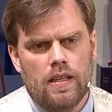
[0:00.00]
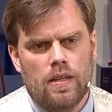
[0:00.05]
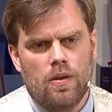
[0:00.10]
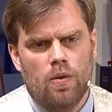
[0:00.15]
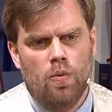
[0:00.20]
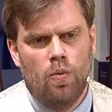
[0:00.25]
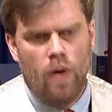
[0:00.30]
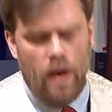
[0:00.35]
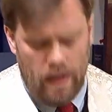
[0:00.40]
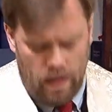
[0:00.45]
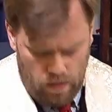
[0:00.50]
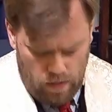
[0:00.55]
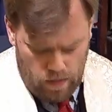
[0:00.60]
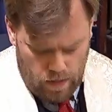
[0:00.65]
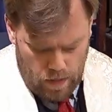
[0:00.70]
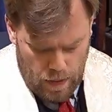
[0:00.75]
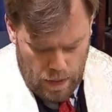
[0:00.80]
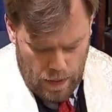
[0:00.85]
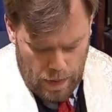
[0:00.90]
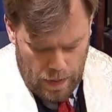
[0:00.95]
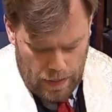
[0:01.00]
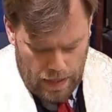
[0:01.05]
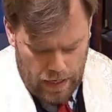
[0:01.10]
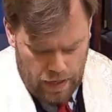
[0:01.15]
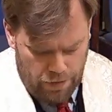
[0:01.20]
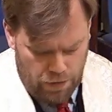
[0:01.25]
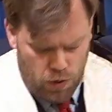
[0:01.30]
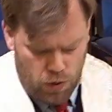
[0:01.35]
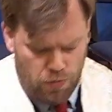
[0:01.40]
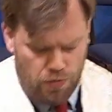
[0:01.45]
Well,
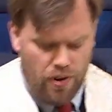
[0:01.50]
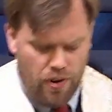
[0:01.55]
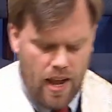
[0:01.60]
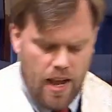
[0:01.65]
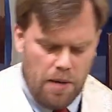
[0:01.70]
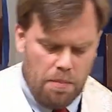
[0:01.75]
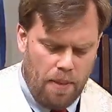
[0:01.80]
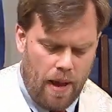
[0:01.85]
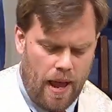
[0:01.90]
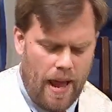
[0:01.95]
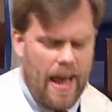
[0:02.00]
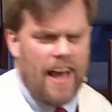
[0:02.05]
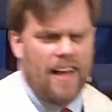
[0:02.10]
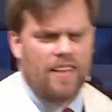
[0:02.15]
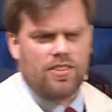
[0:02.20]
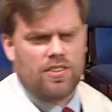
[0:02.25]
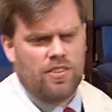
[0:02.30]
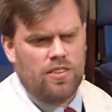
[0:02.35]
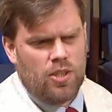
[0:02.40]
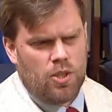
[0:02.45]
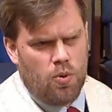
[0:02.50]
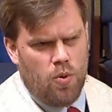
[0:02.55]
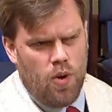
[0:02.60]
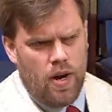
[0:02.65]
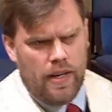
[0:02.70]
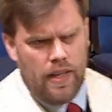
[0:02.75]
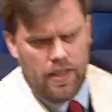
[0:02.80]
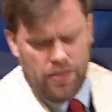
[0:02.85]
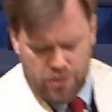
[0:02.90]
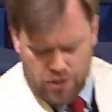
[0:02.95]
if you've read past the
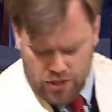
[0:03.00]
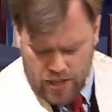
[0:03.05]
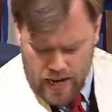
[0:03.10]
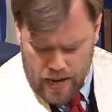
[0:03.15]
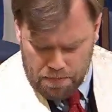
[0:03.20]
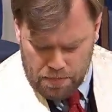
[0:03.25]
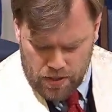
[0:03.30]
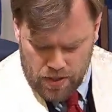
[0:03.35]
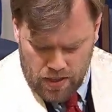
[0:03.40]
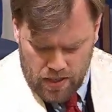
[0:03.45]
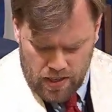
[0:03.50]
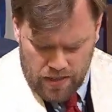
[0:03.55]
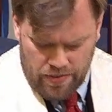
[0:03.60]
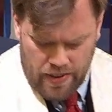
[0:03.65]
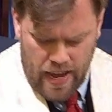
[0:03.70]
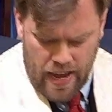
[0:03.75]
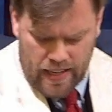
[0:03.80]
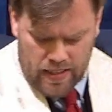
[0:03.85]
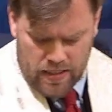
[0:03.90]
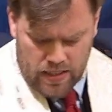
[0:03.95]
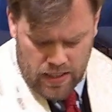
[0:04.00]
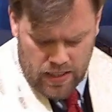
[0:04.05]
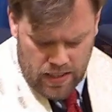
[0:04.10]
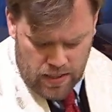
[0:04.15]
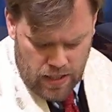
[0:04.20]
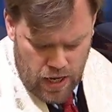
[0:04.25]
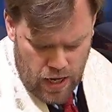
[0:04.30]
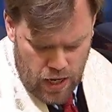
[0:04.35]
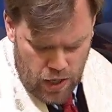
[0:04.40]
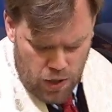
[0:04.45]
20th chapter of
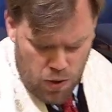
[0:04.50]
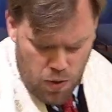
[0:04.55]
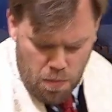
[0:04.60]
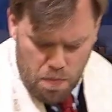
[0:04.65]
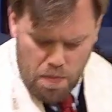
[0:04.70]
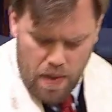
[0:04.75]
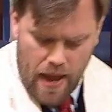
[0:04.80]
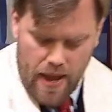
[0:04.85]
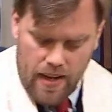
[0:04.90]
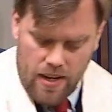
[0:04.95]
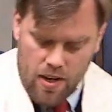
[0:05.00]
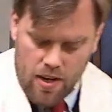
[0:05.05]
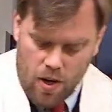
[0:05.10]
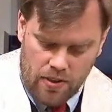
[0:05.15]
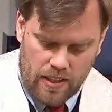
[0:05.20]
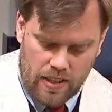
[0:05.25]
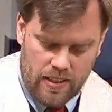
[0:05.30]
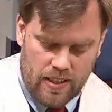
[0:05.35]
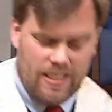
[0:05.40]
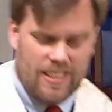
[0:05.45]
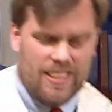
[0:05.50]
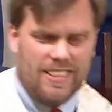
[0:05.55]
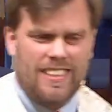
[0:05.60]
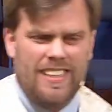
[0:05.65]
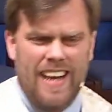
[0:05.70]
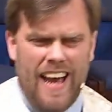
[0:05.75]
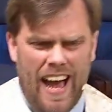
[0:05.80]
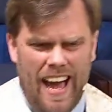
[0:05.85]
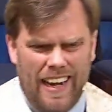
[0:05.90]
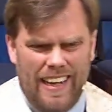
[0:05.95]
Exodus, you may know that this is
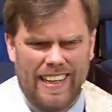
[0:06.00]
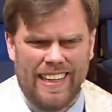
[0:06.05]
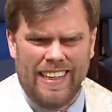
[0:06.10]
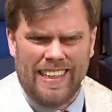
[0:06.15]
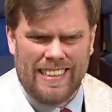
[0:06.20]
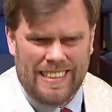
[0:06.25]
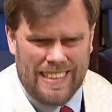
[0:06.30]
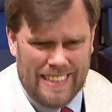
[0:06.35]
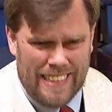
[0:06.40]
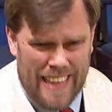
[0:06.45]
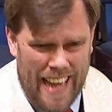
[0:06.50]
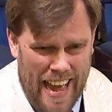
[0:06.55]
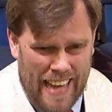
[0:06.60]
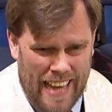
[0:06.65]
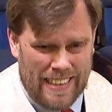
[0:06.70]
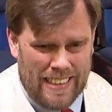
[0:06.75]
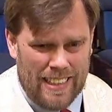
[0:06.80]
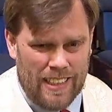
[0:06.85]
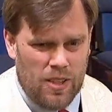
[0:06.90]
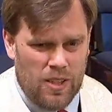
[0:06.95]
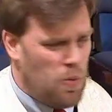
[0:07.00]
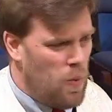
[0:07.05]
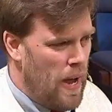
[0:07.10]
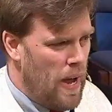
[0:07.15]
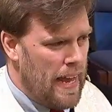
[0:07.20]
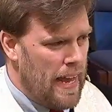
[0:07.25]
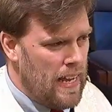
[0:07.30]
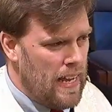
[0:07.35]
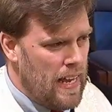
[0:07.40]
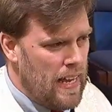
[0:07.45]
not exactly the
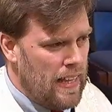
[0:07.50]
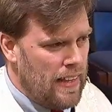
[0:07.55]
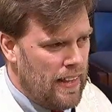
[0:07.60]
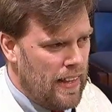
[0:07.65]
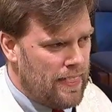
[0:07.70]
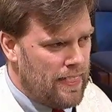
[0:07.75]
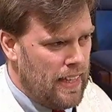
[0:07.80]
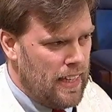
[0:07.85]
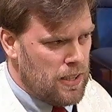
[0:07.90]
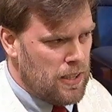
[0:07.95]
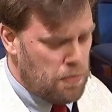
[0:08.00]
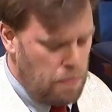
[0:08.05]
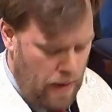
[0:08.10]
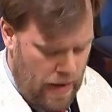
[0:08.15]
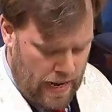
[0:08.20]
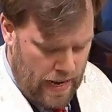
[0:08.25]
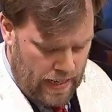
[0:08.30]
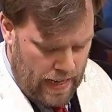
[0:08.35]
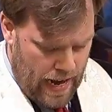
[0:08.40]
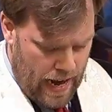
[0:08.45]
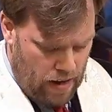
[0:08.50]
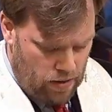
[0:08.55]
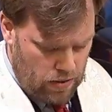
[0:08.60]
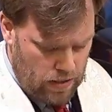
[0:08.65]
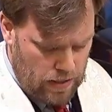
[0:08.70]
way that things panned out.